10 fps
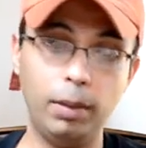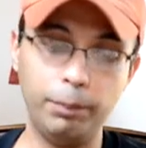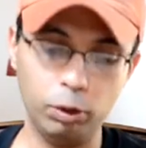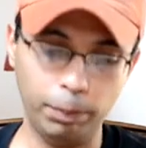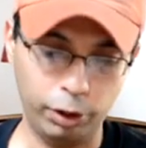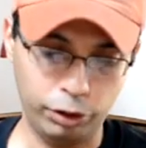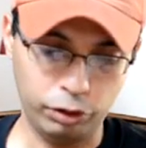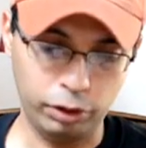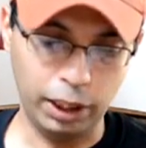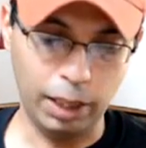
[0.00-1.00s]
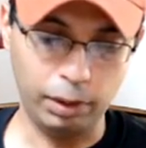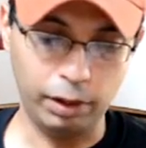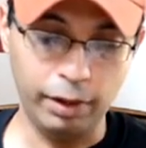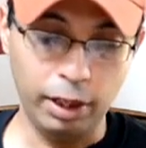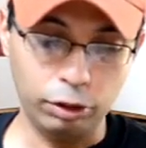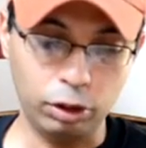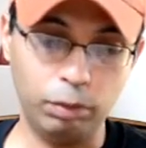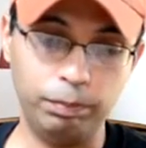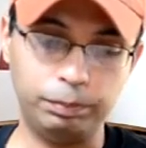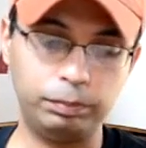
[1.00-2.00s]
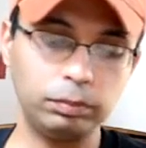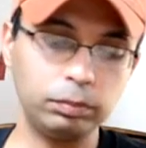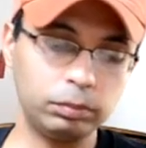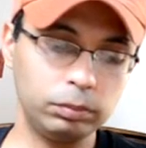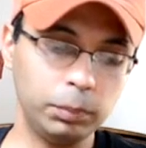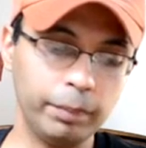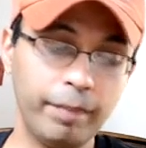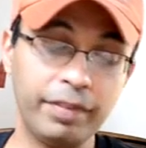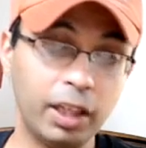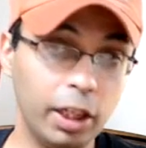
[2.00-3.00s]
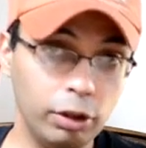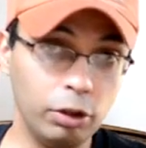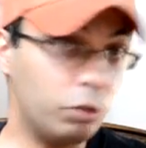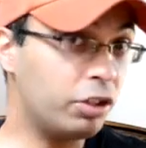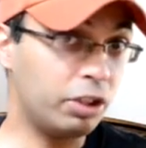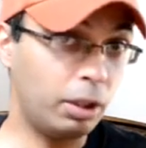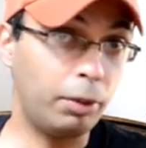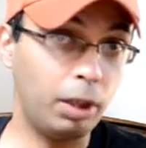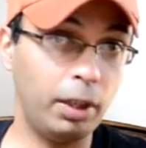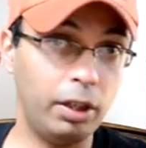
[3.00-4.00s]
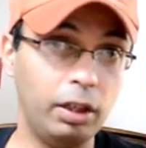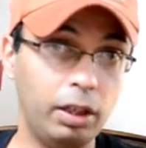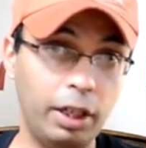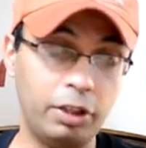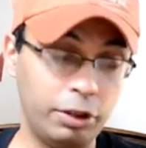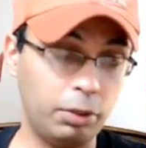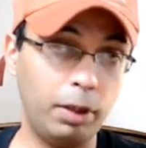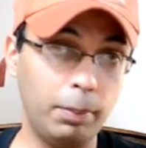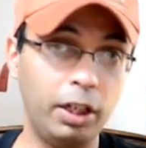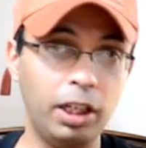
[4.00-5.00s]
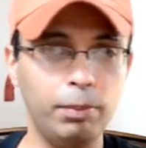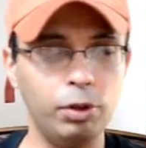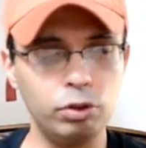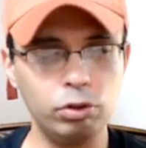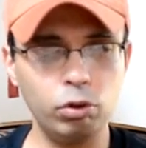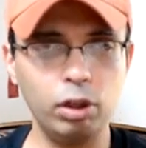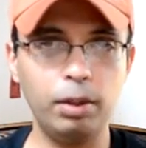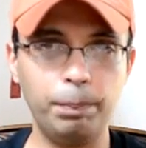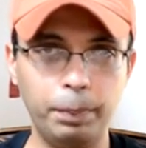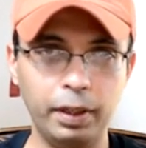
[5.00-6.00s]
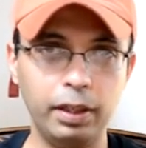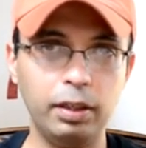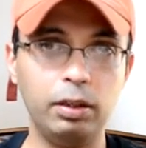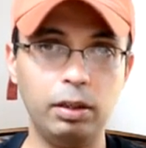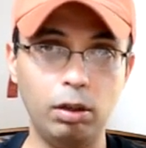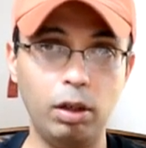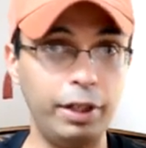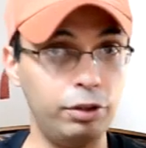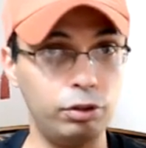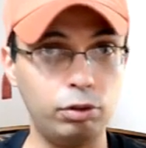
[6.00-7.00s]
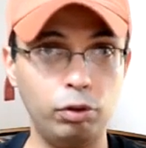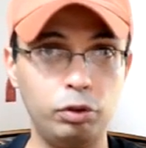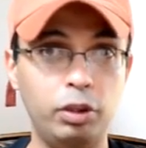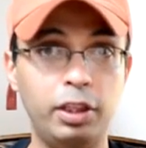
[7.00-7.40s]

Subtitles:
you purchase the camera. So can you use this in a primary as a primary camera? Sure, but I just told you the